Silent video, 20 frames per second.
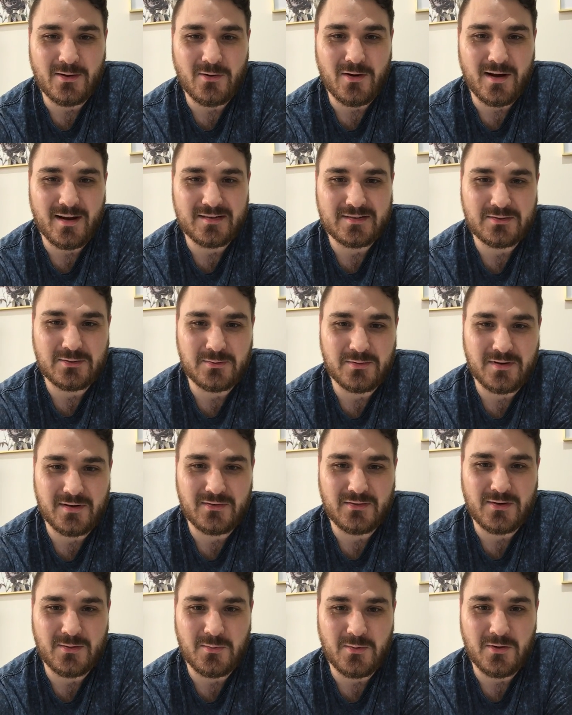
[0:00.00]
sell ice to an
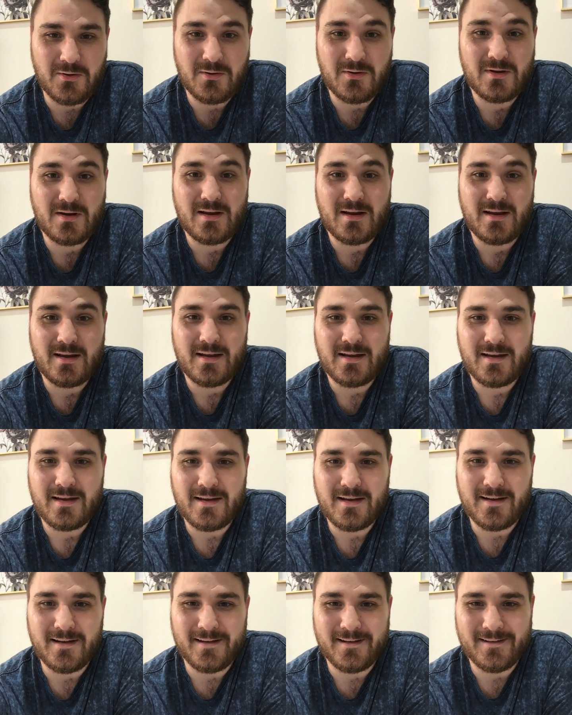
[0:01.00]
Eskimo,
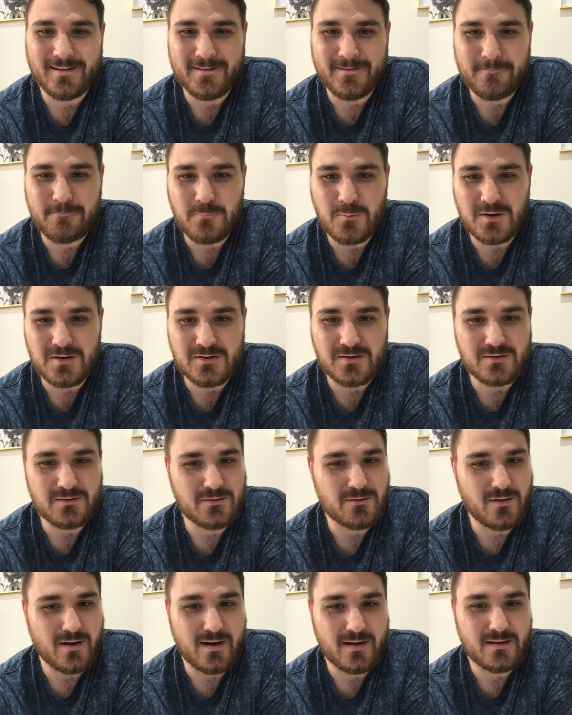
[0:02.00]
uh, which is
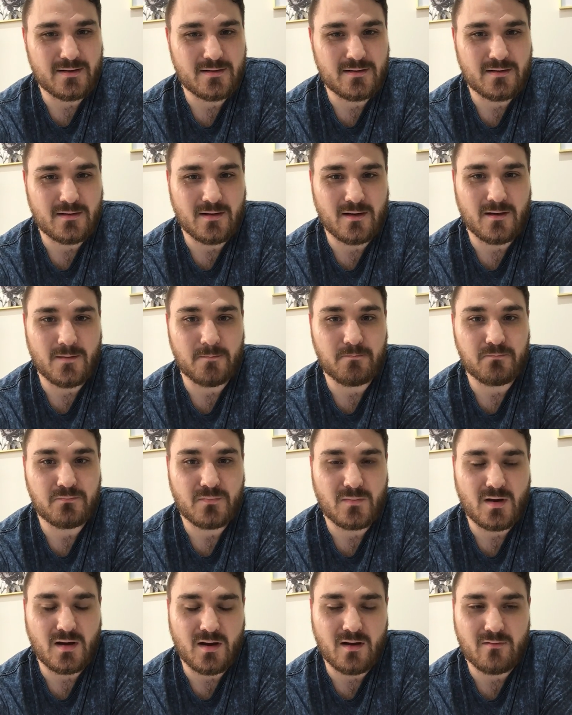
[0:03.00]
great. Um,
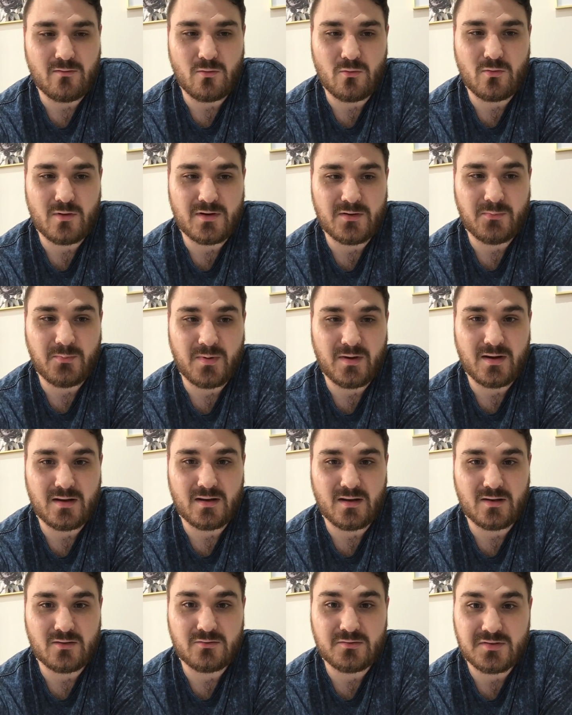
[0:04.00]
I've always
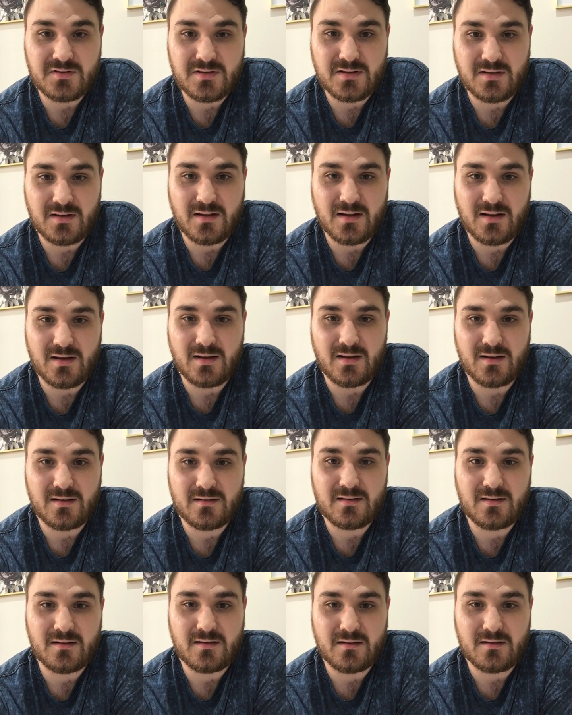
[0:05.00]
been interested in getting
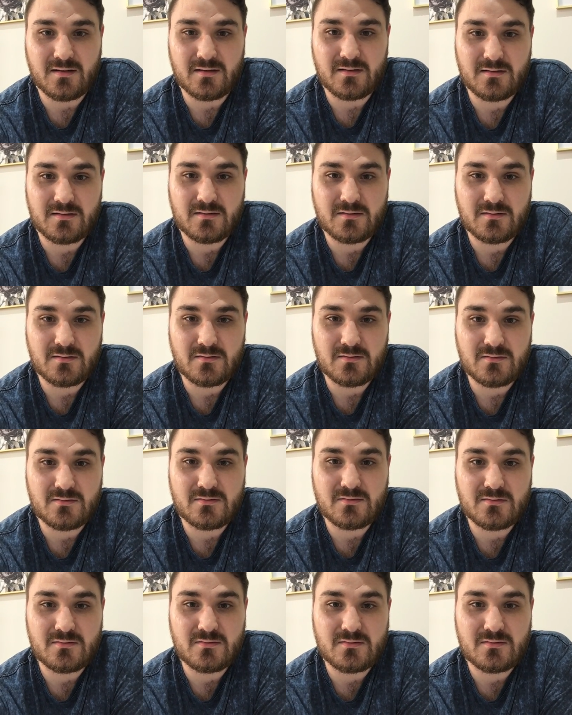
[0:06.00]
into the
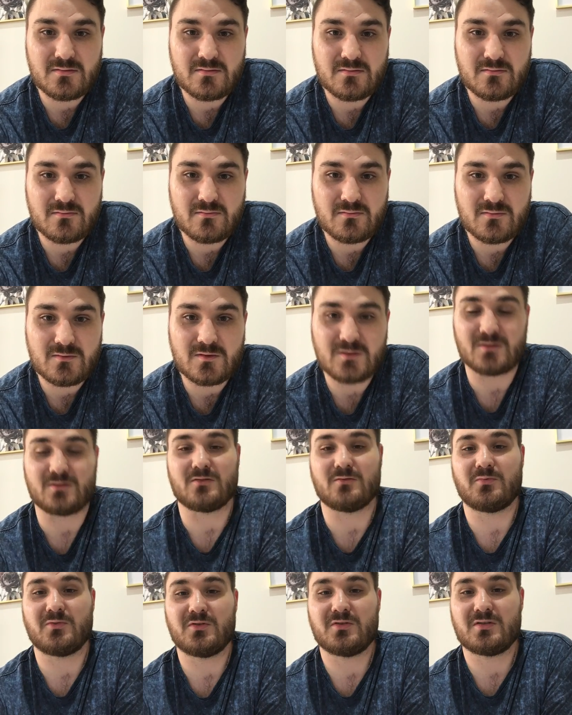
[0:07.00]

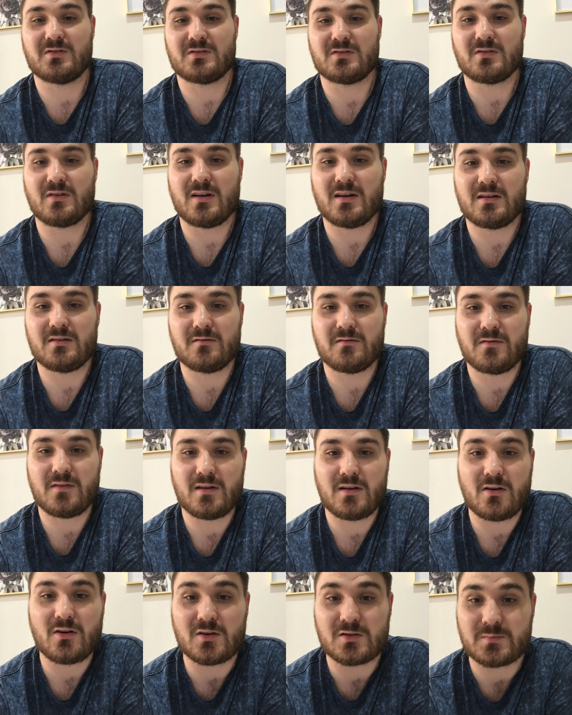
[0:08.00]
distribution side of uh,
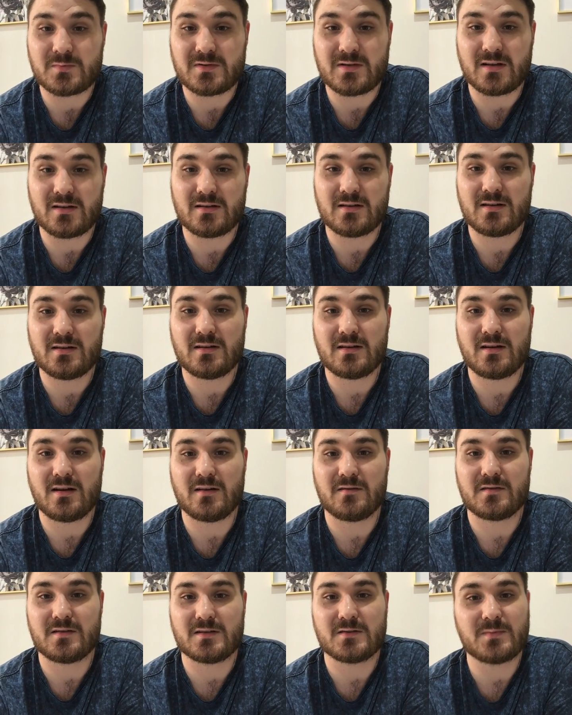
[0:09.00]
hospitality
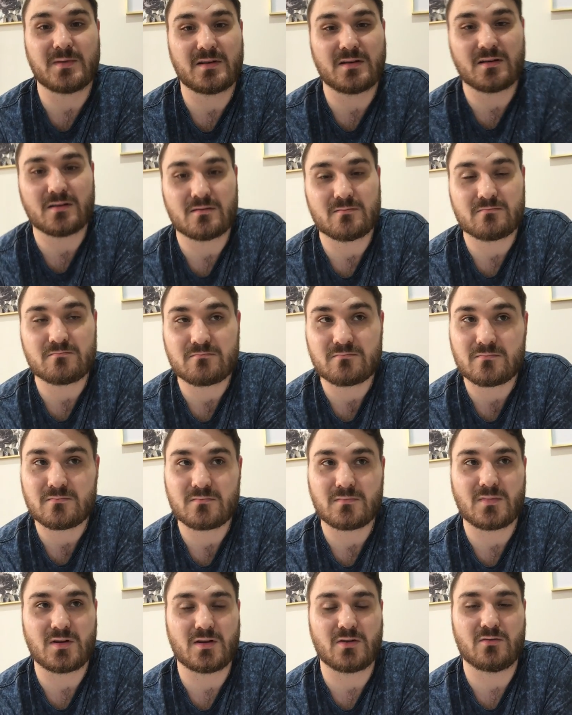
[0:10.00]
after spending
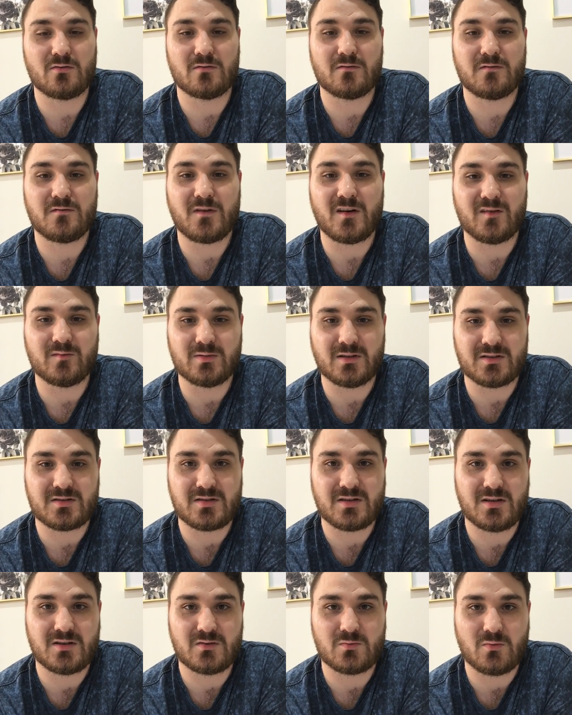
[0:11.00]
a good five plus
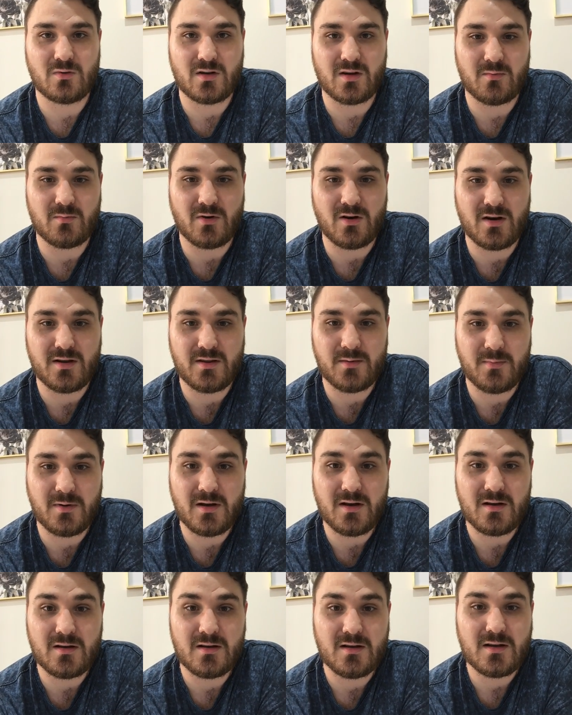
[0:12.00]
years working behind the
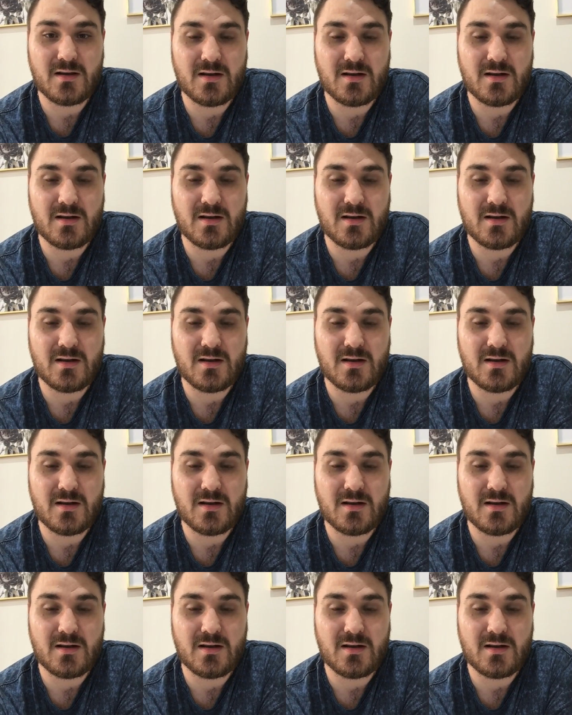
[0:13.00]
bar.